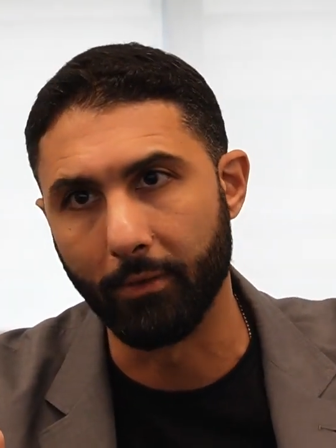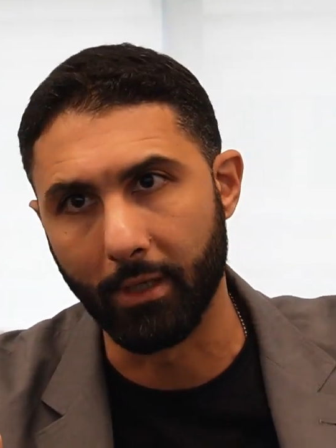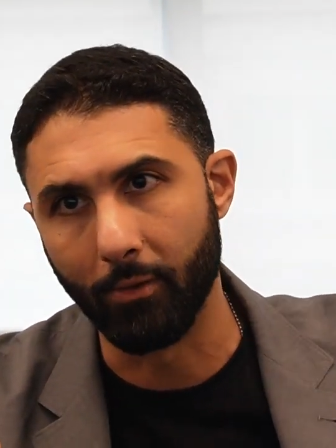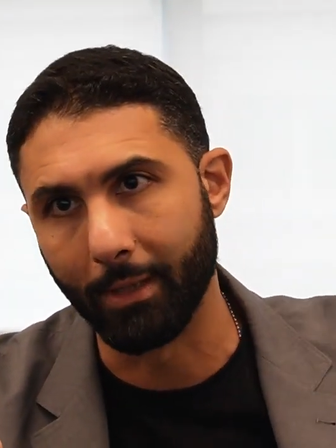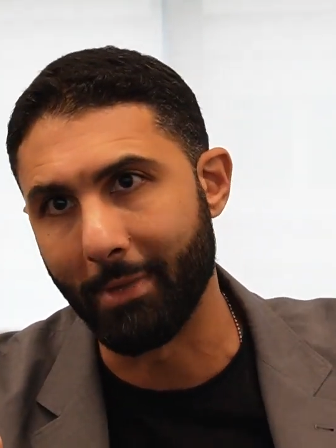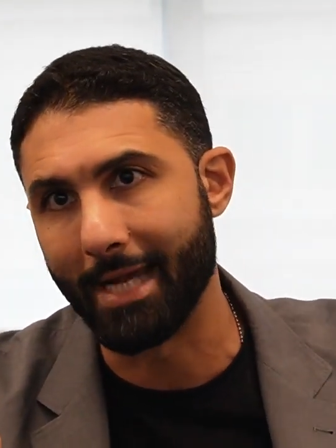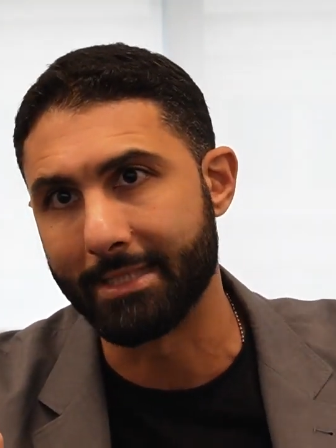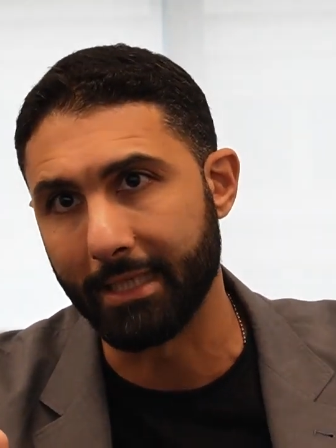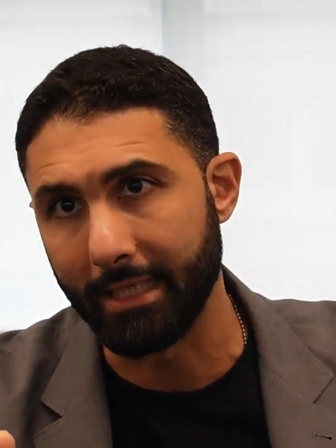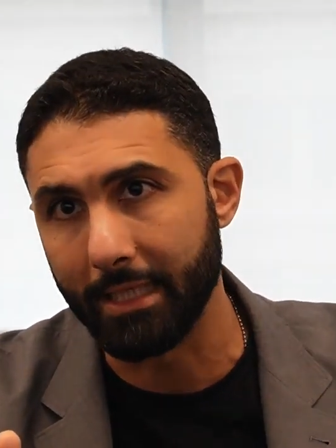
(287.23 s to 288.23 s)
Going back
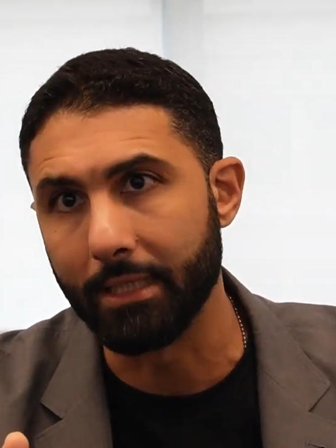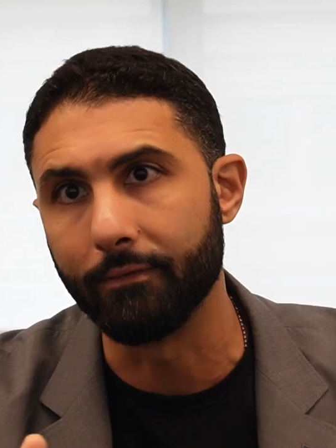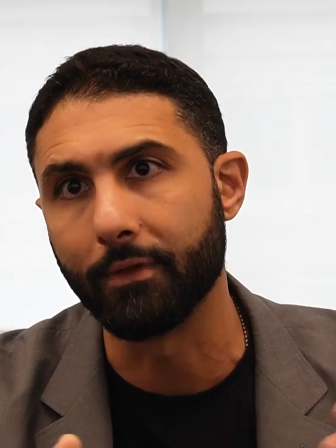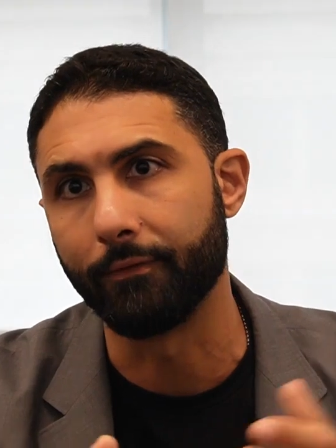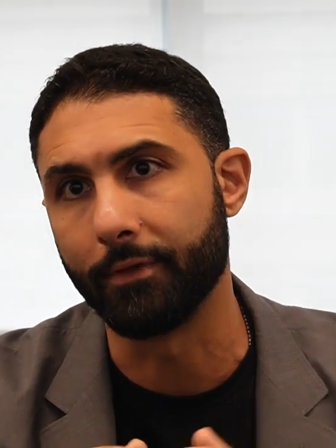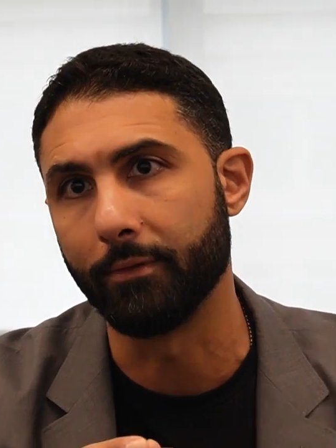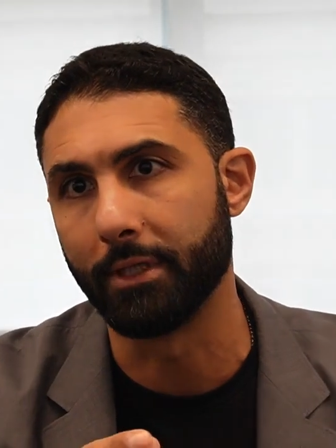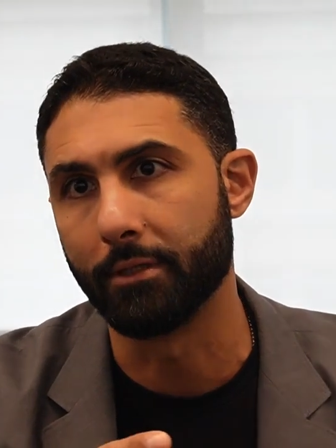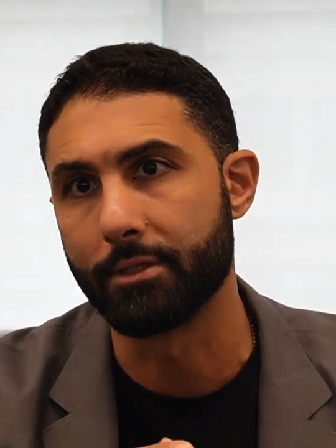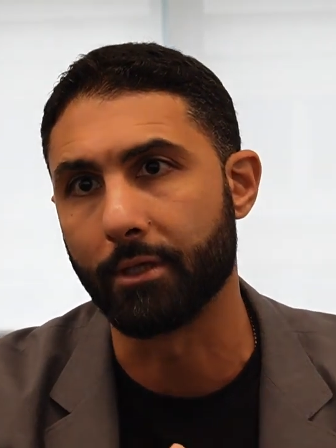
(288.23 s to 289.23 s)
to Eve a few
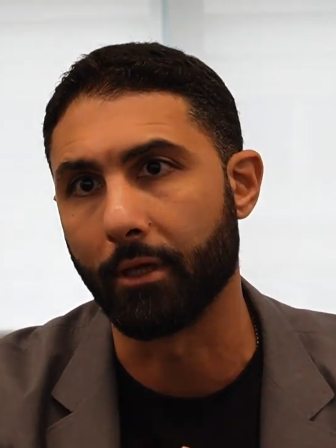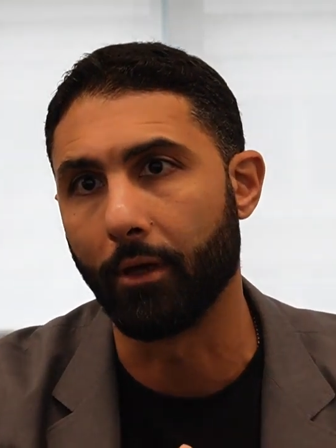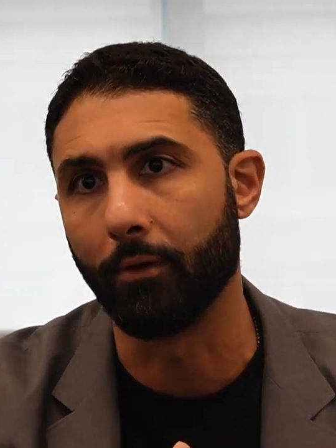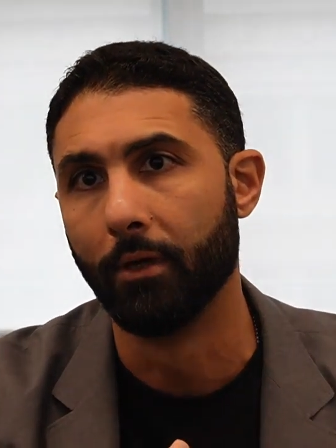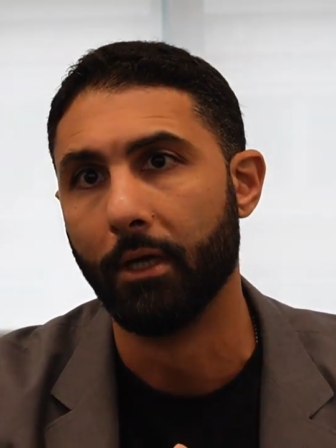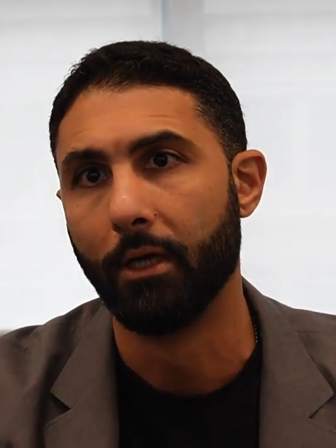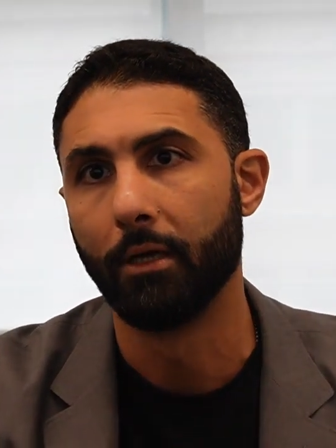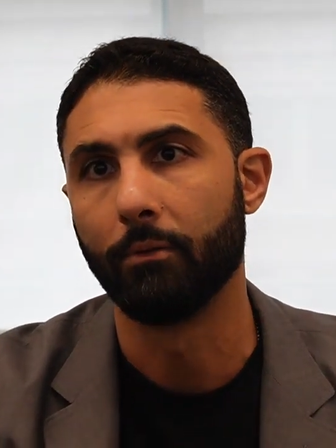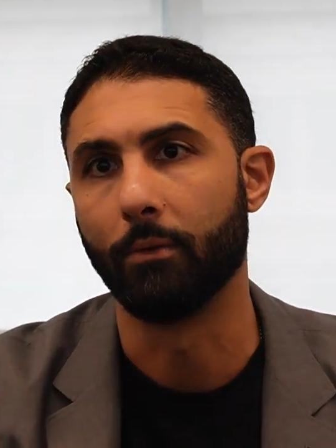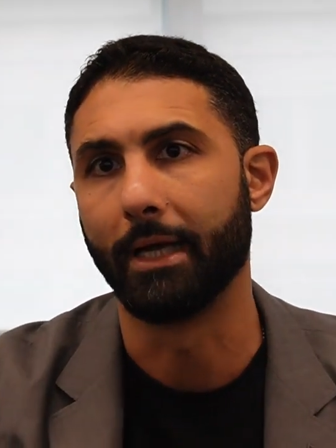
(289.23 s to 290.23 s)
years ago,
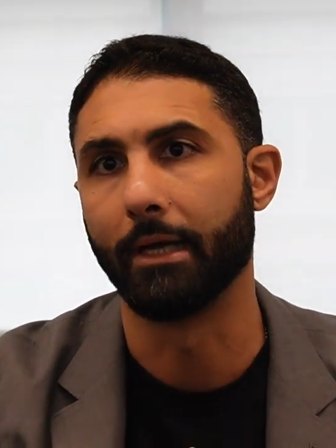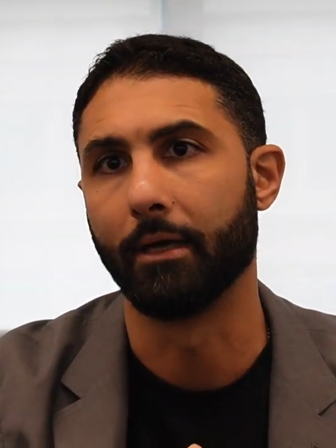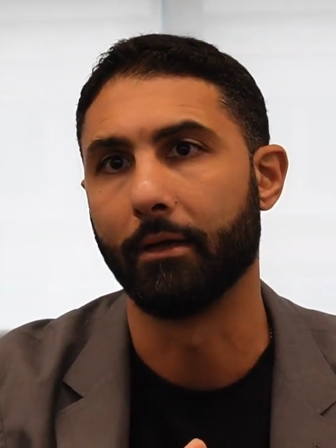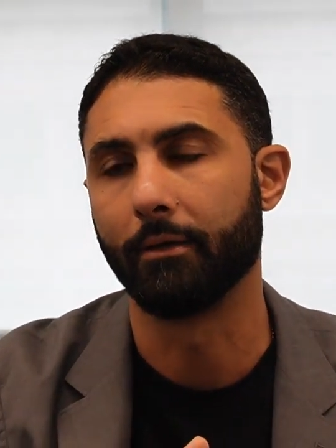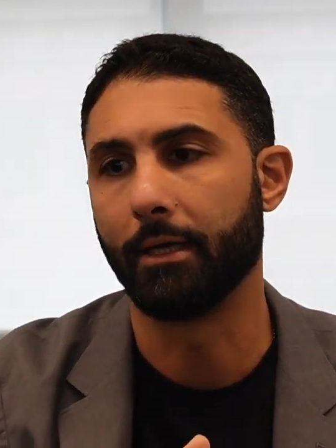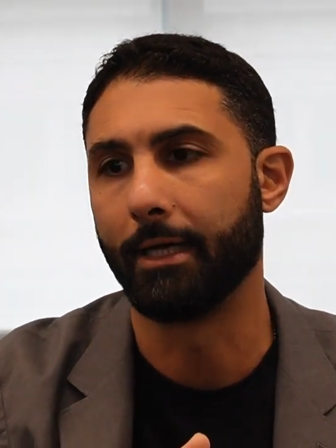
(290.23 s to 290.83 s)
where